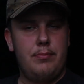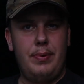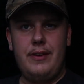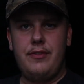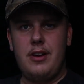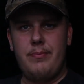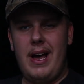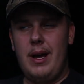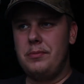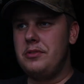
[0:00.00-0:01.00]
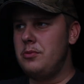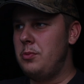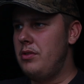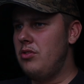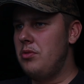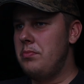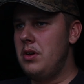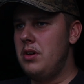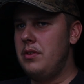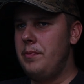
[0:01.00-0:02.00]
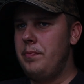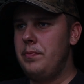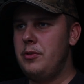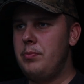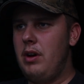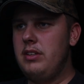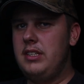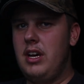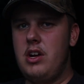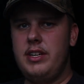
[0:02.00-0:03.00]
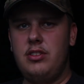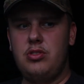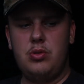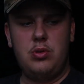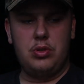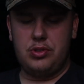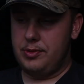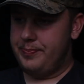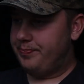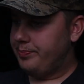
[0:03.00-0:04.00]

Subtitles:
beef kebabs with some spicy honey sauce,